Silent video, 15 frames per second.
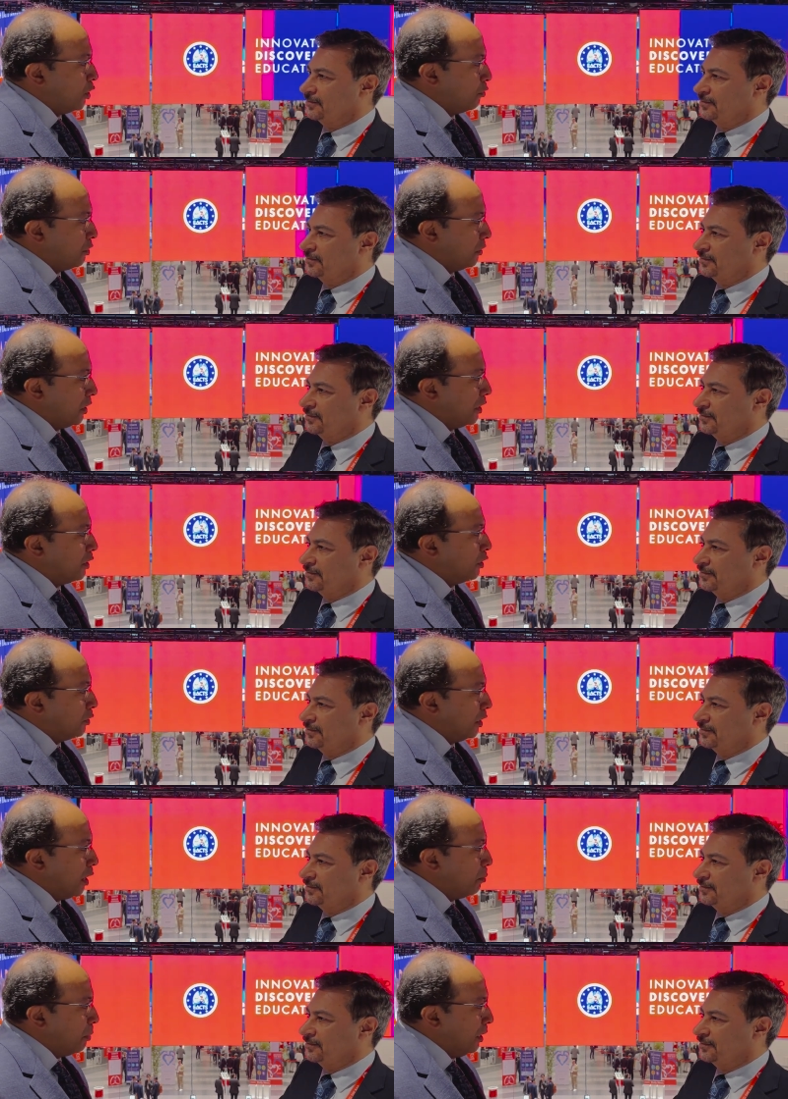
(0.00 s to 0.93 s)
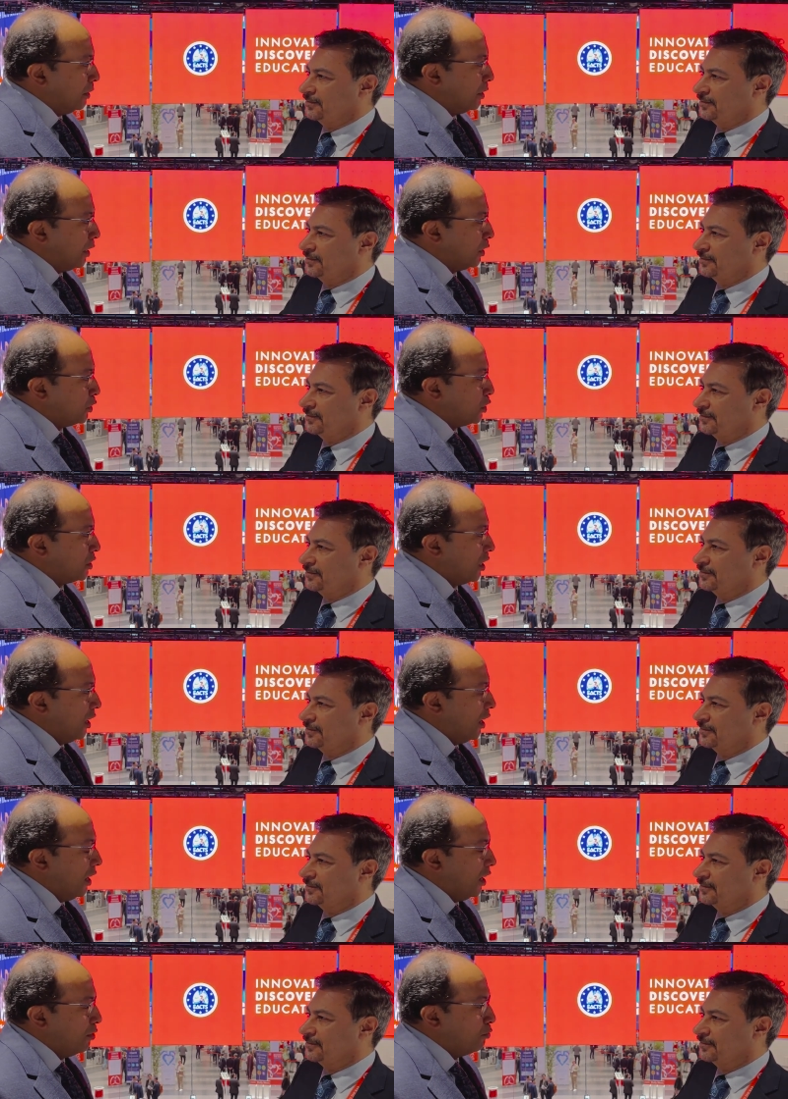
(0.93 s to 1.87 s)
Speaker 1: of the right atrial appendage
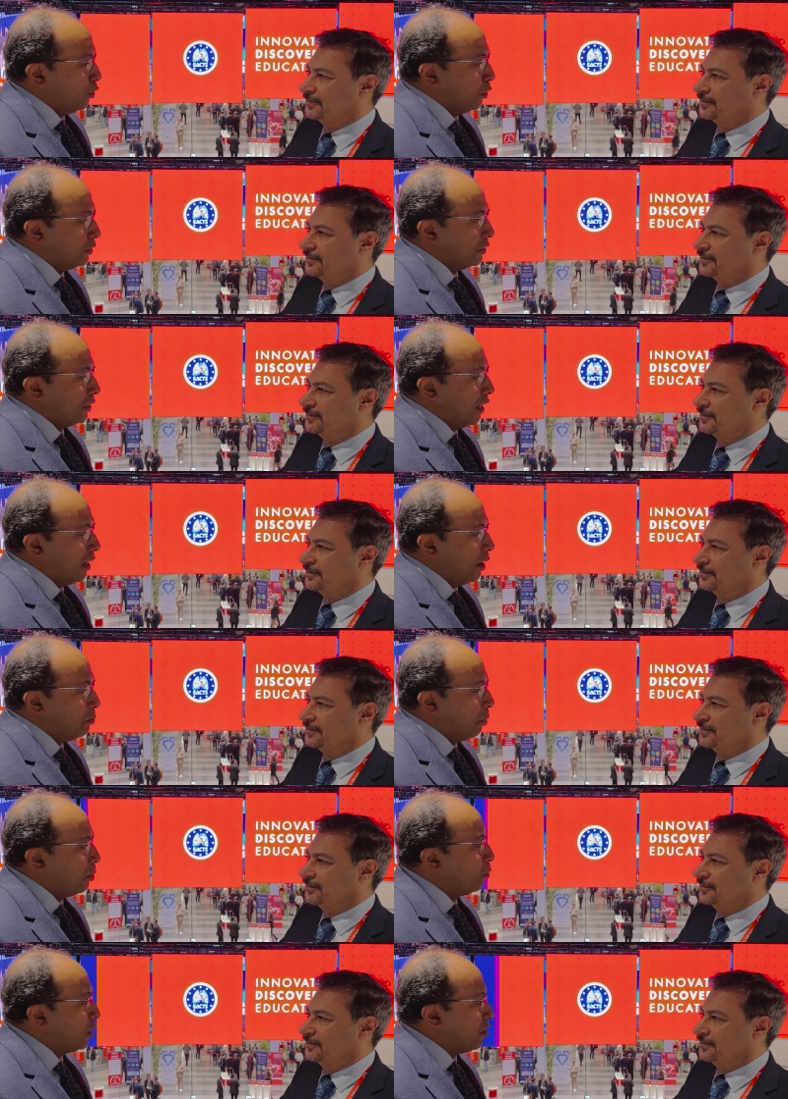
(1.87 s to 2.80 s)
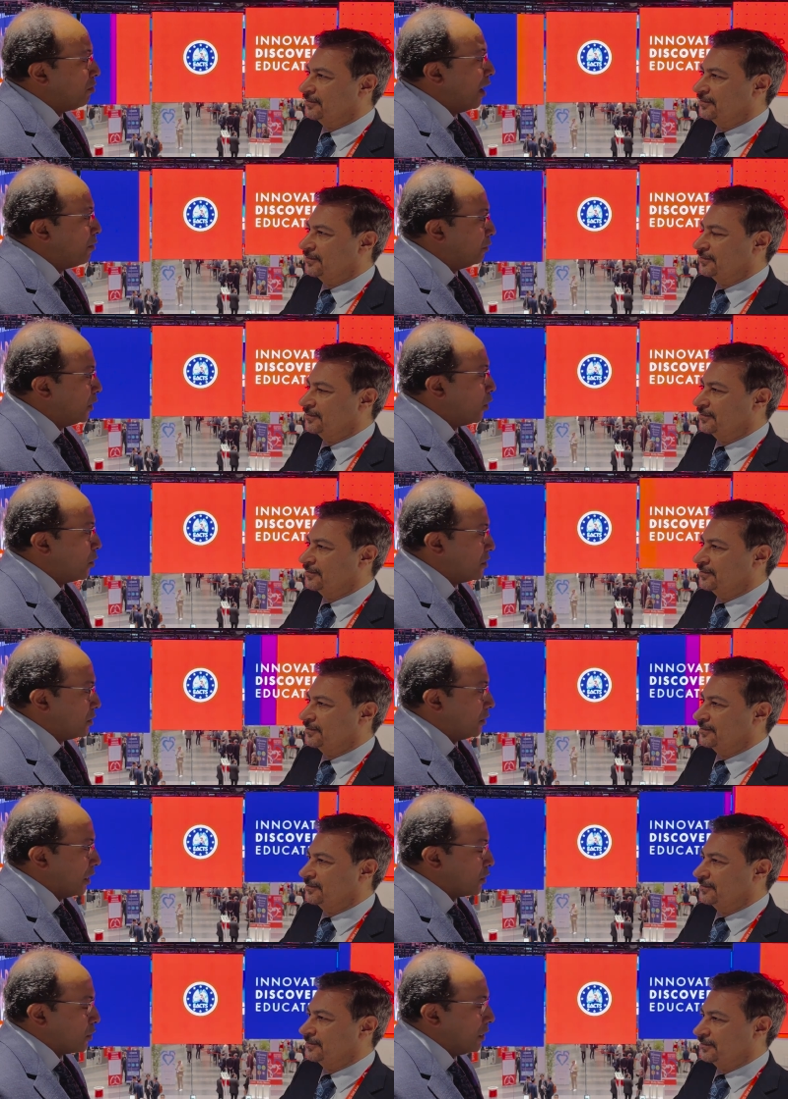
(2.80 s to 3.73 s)
uh, for uh, pulmonary valve
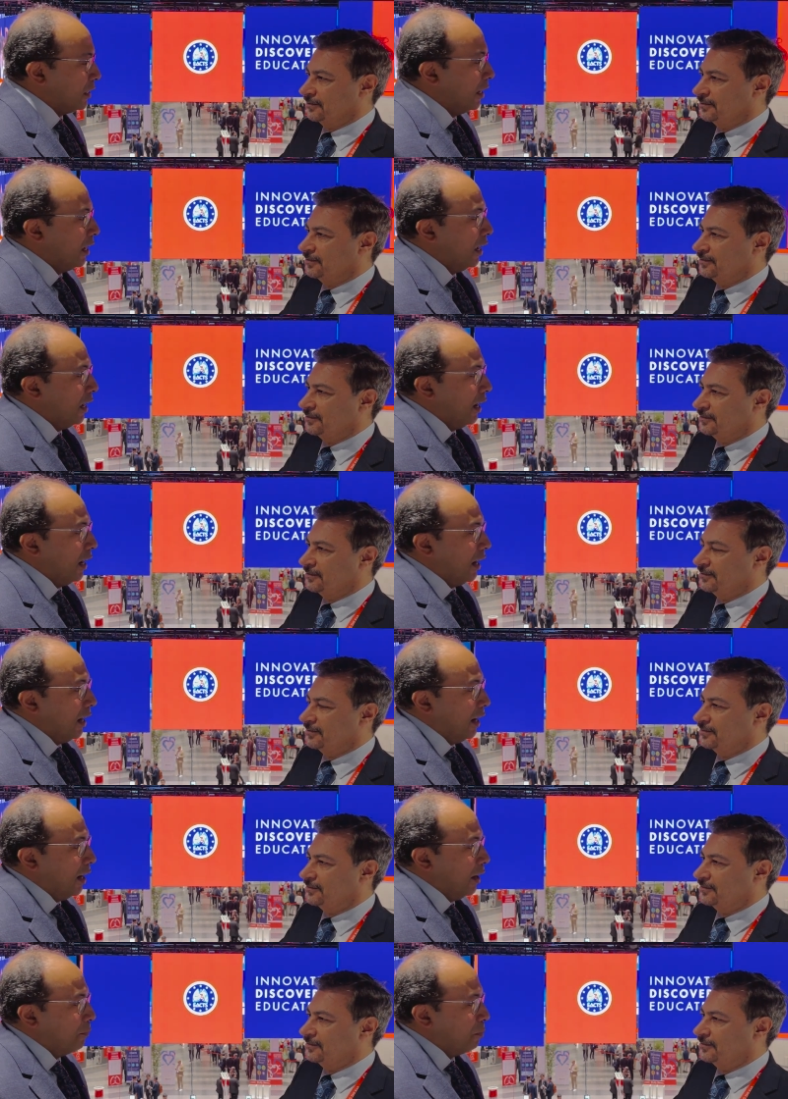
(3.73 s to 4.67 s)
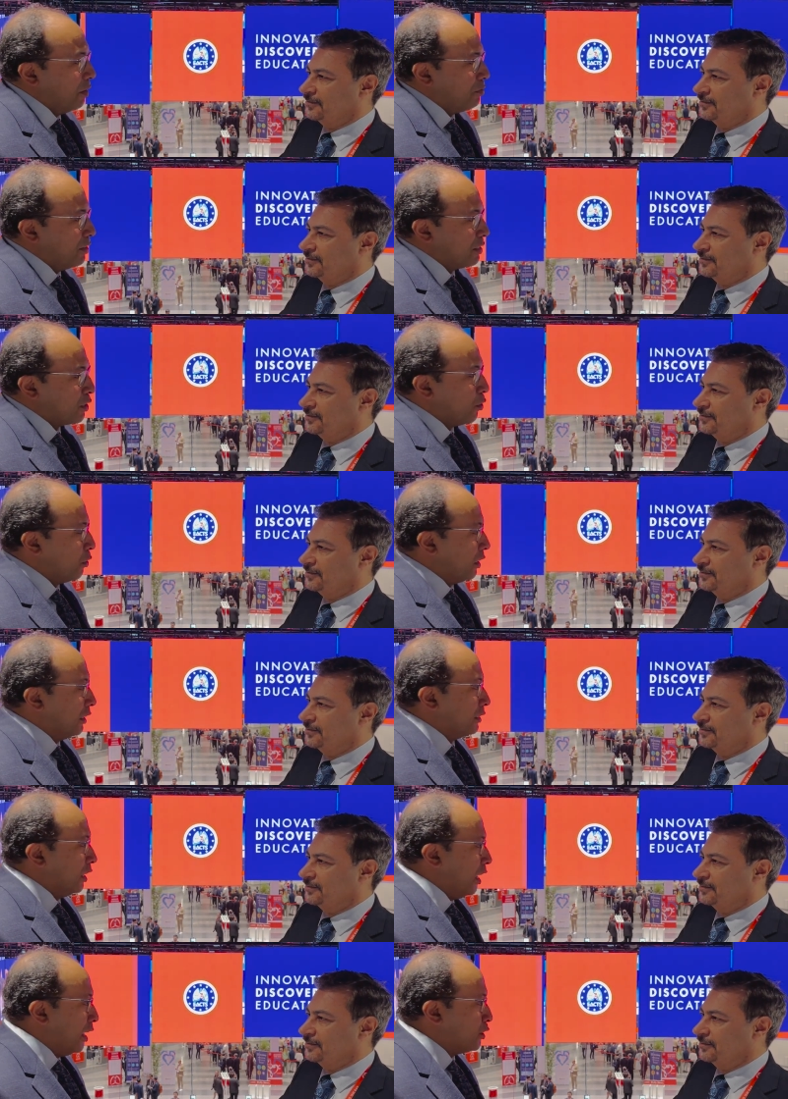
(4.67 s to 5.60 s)
reconstruction. Um, first,
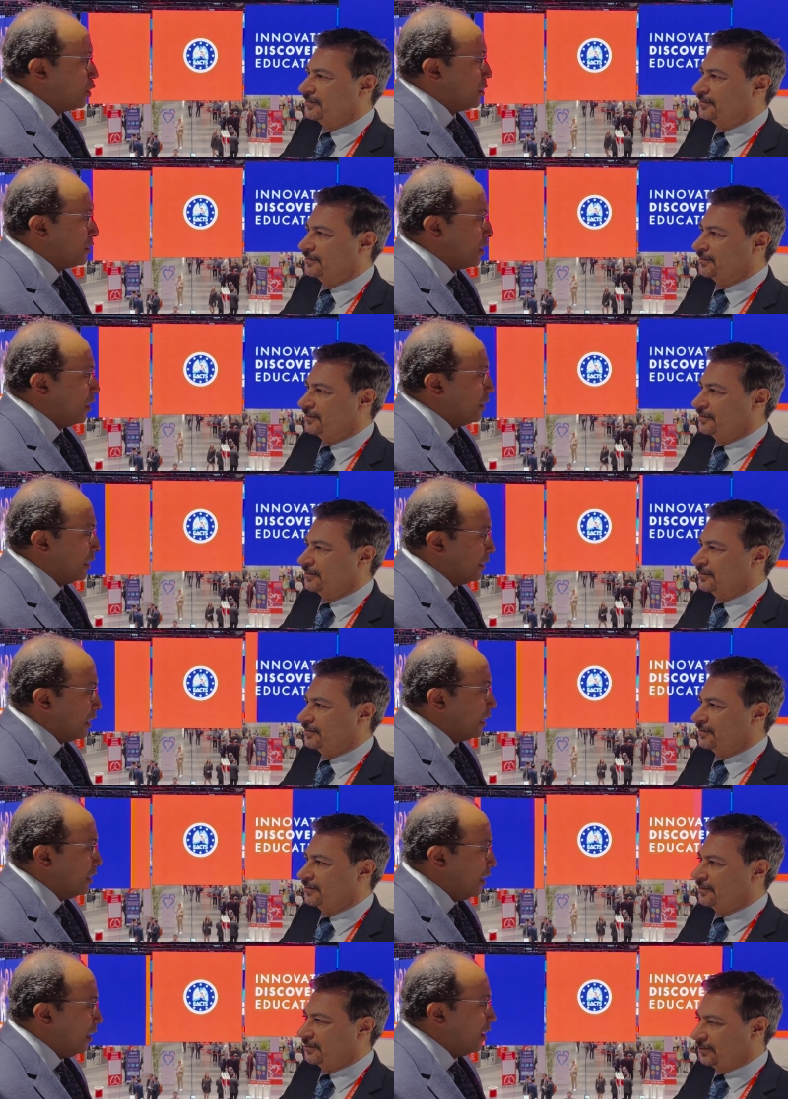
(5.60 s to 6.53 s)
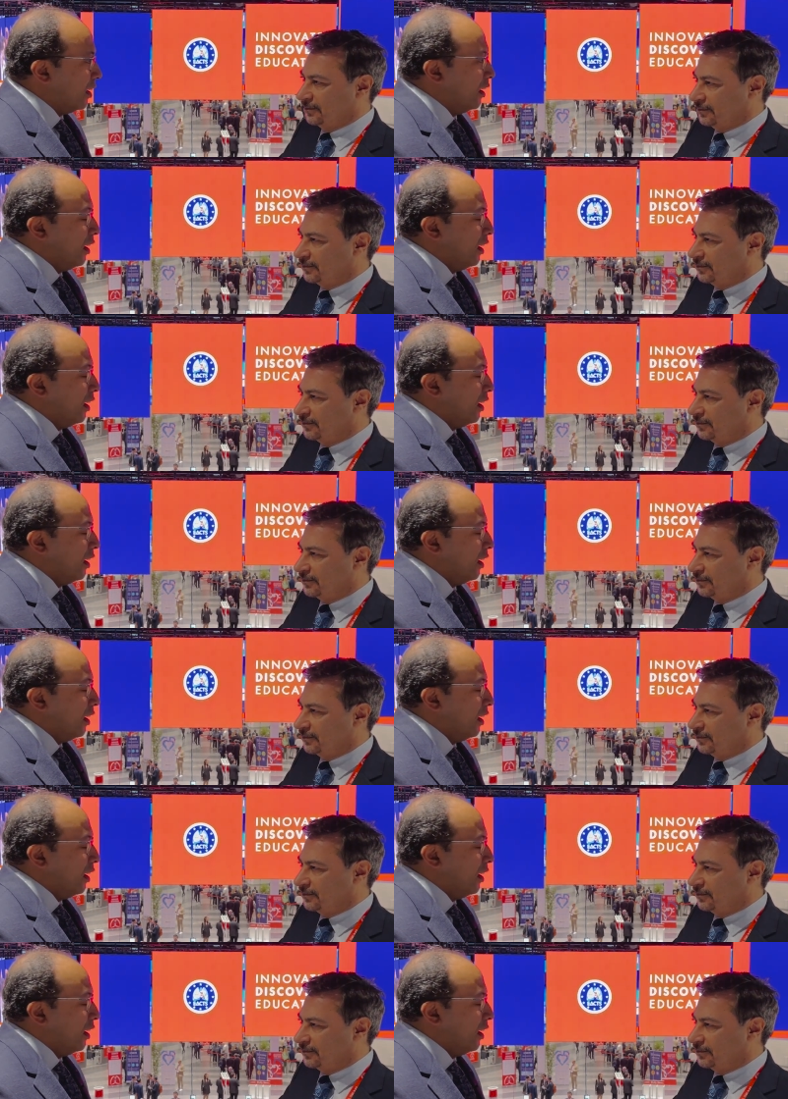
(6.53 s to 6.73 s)
congratulations on the technique.